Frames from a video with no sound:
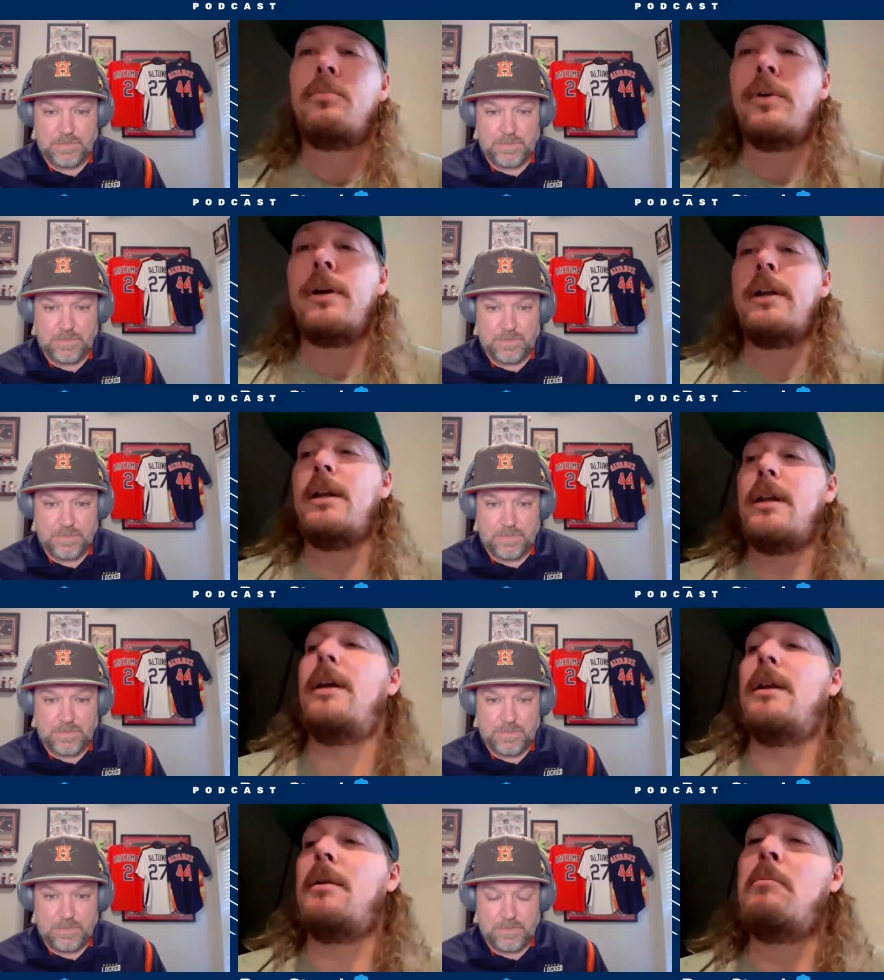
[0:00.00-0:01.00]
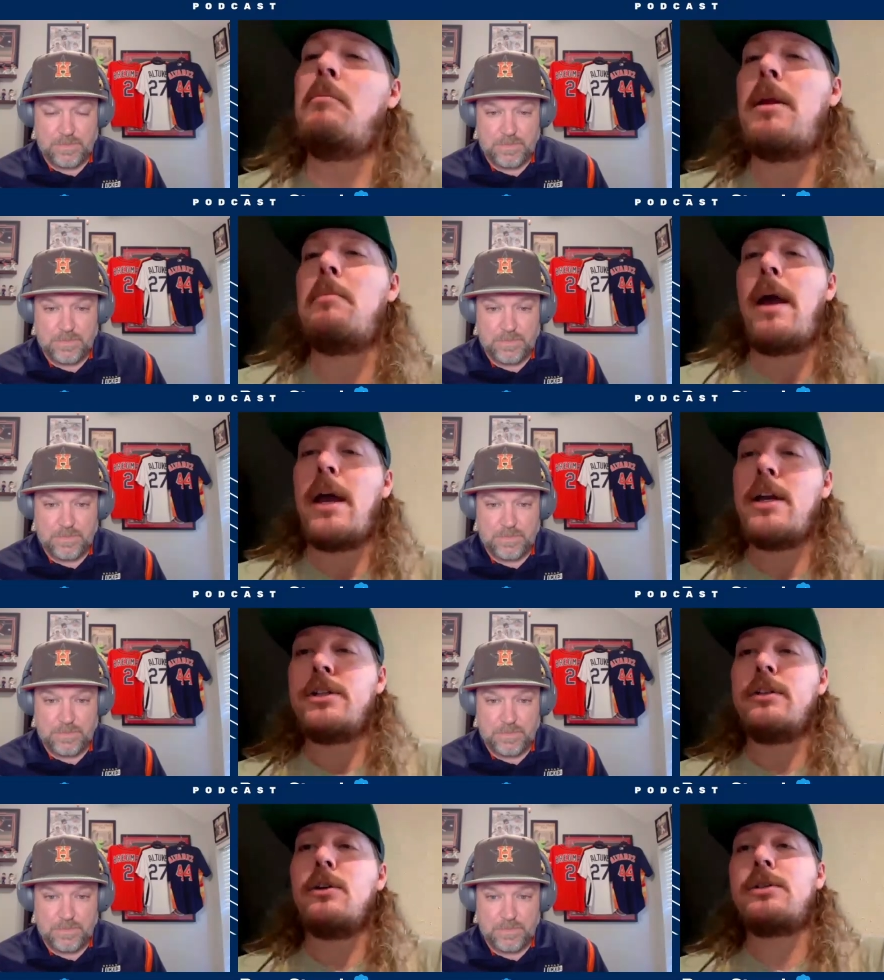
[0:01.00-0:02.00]
Speaker 1: of life and managing
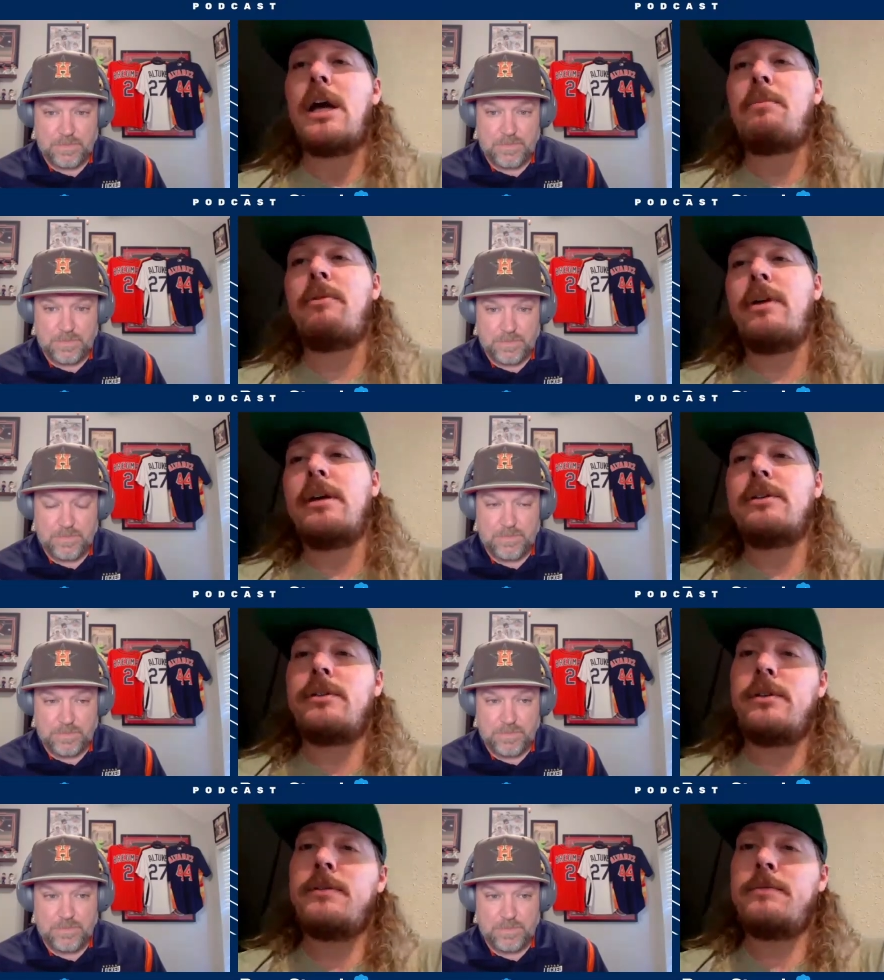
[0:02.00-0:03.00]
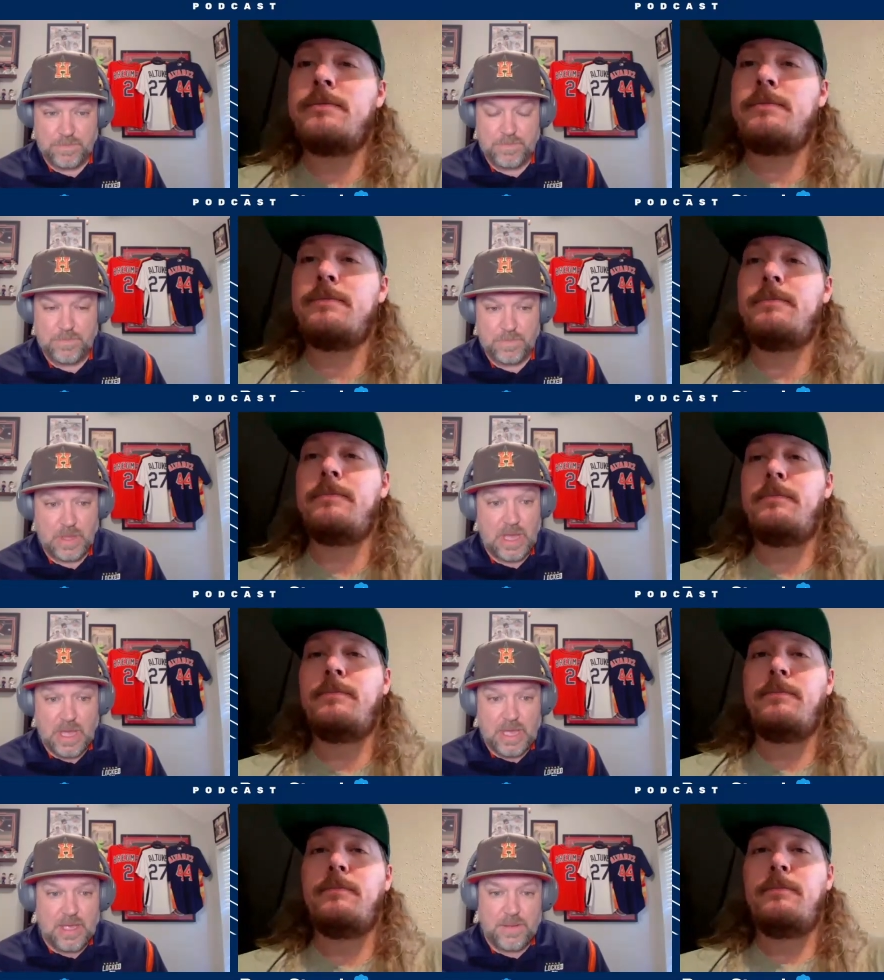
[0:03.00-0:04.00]
those type of things.
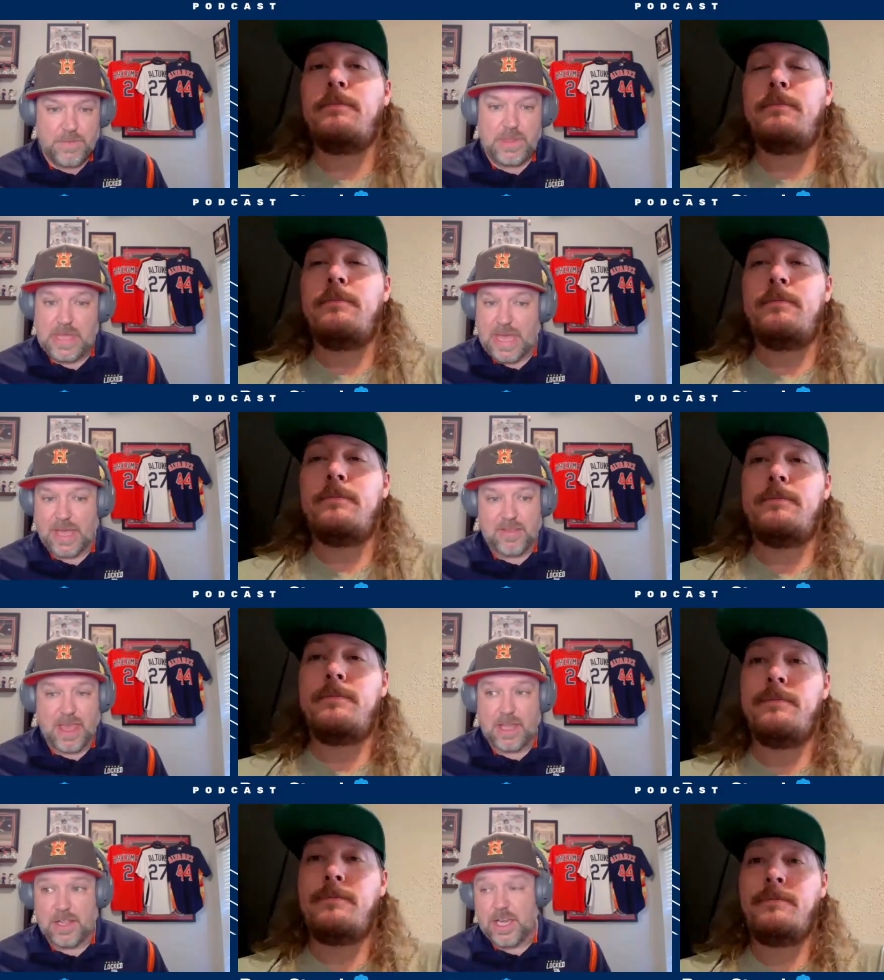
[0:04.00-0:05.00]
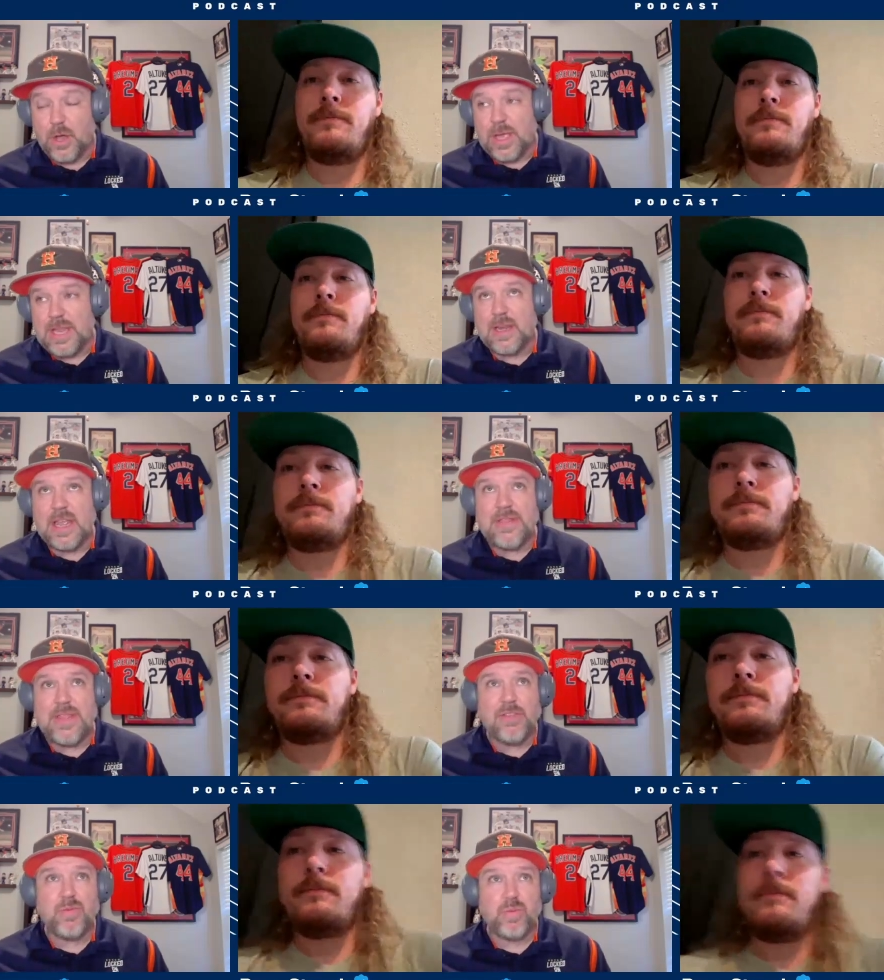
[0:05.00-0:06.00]
Speaker 2: Yeah, exactly. No, and
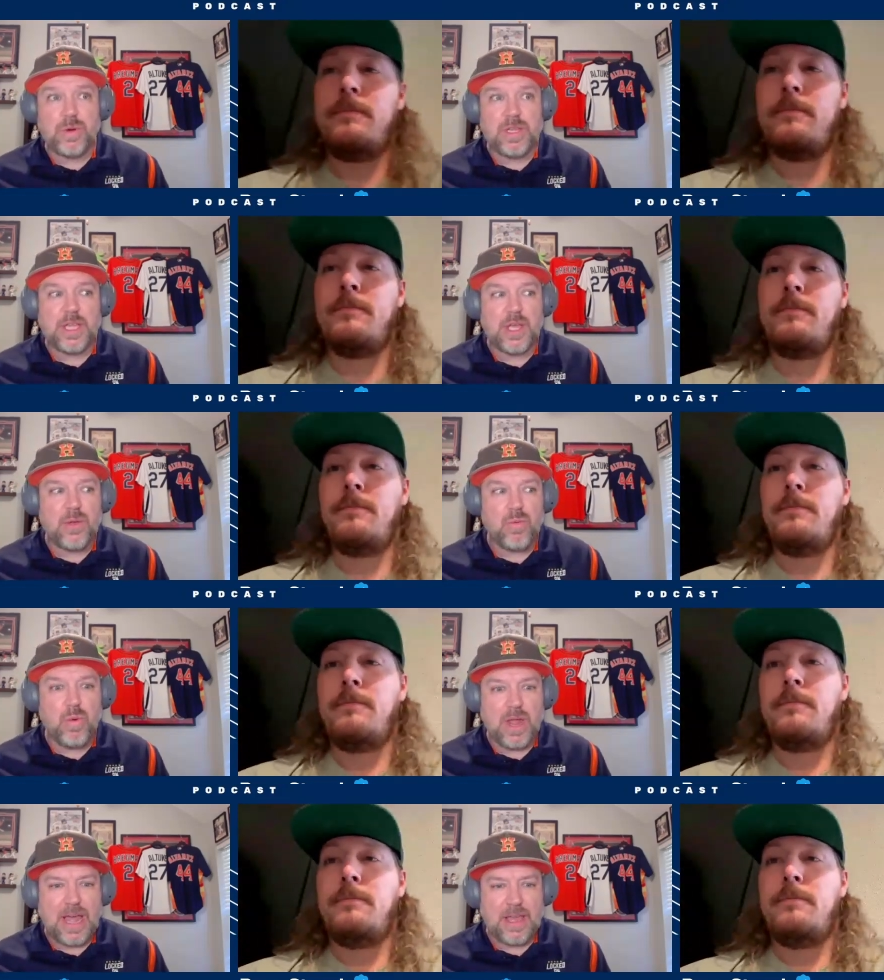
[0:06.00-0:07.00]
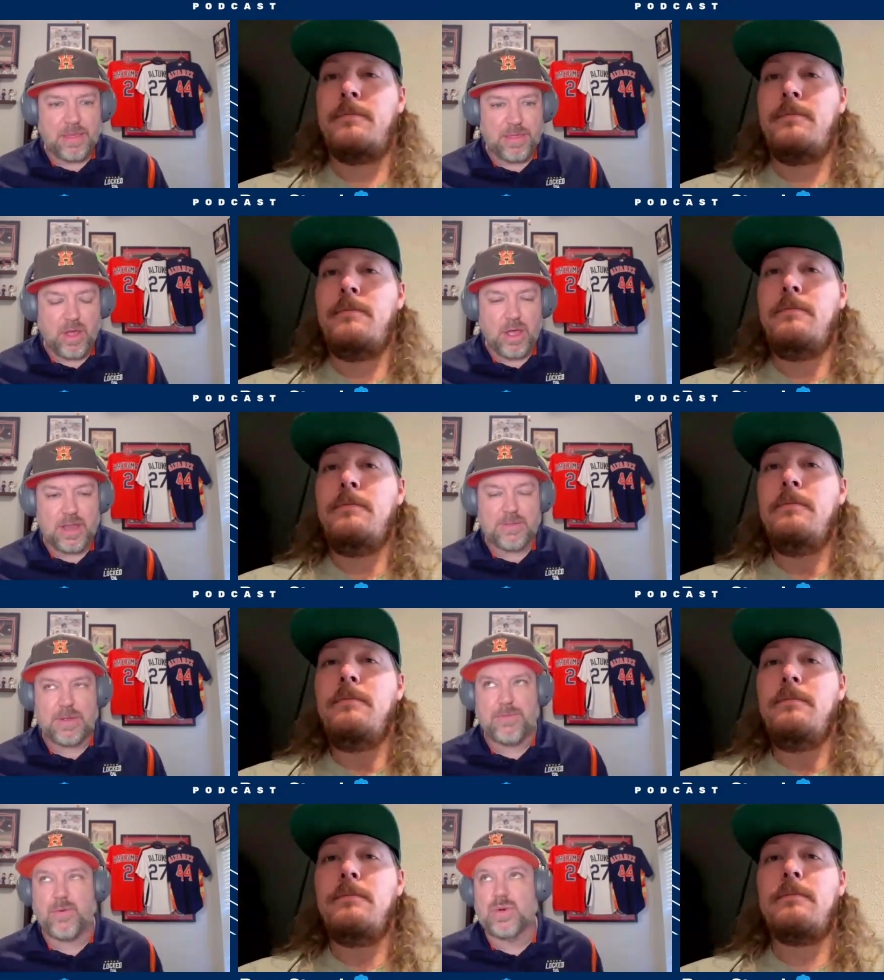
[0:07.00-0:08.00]
and that's really what I thought.
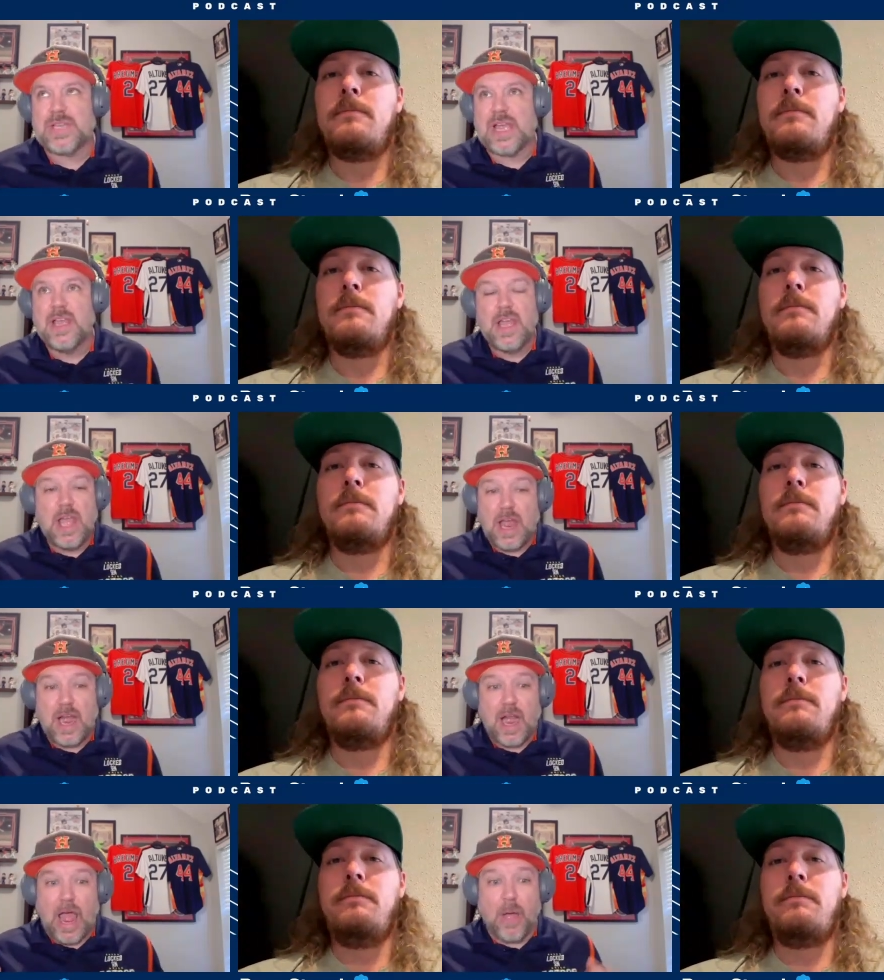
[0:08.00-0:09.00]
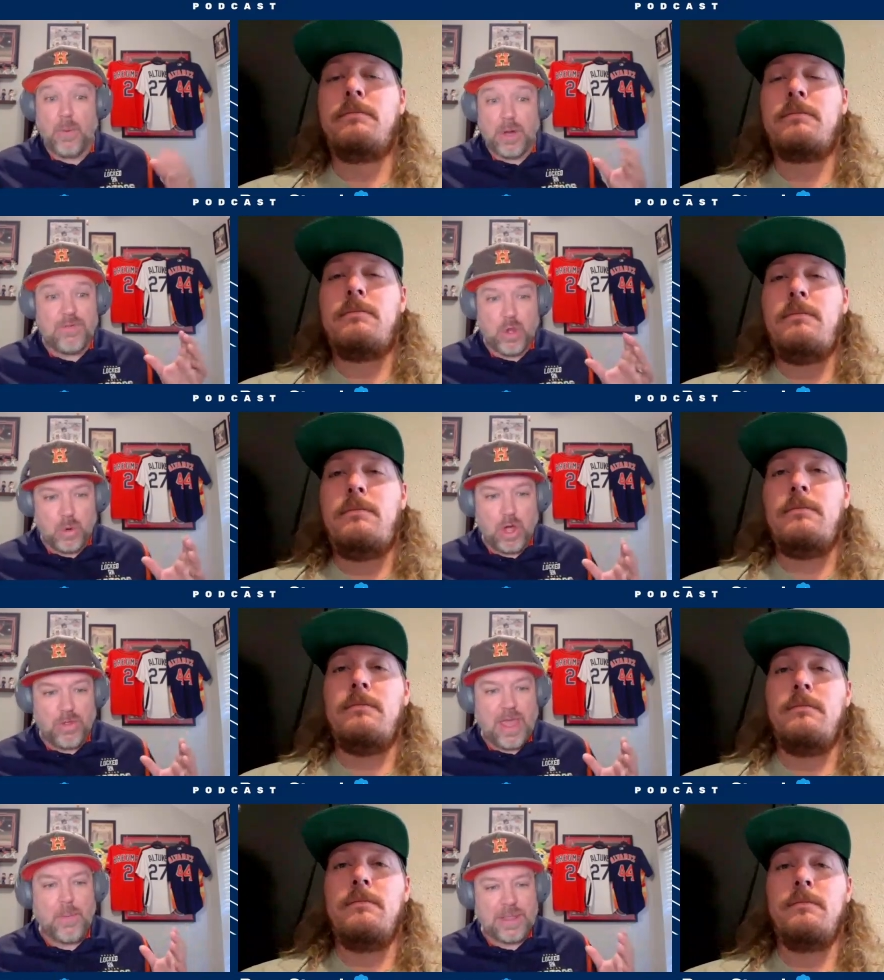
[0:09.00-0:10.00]
Of course, I wouldn't have known
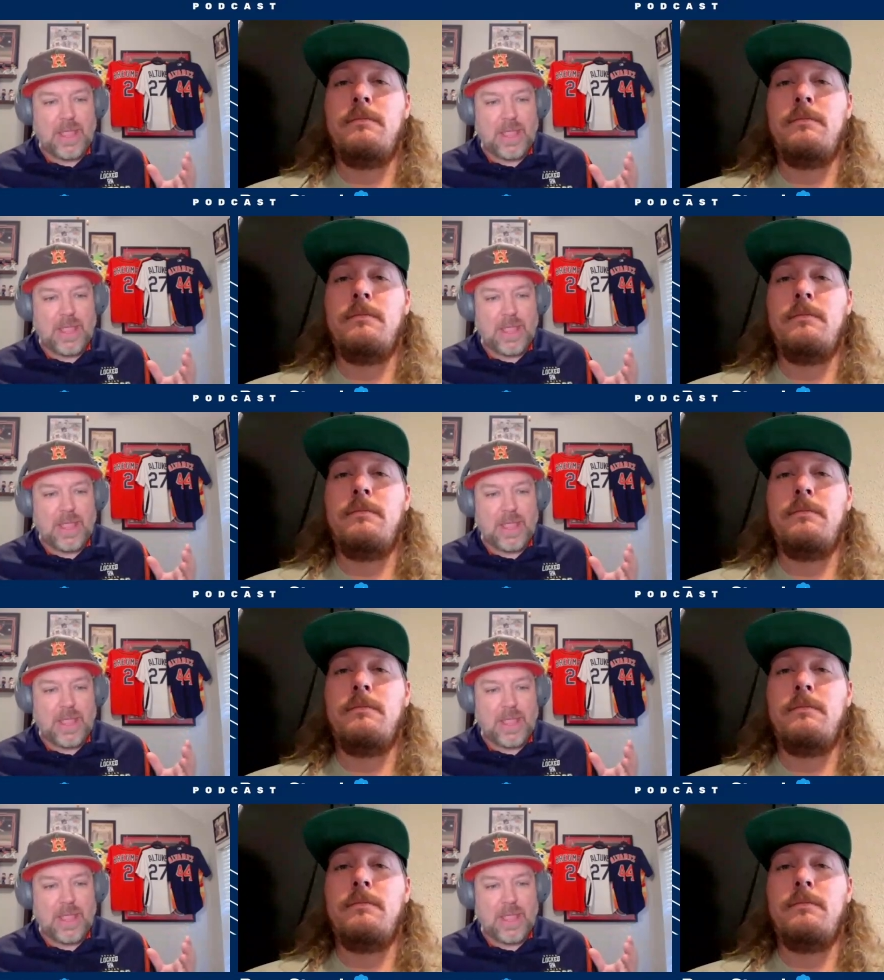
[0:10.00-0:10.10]
all that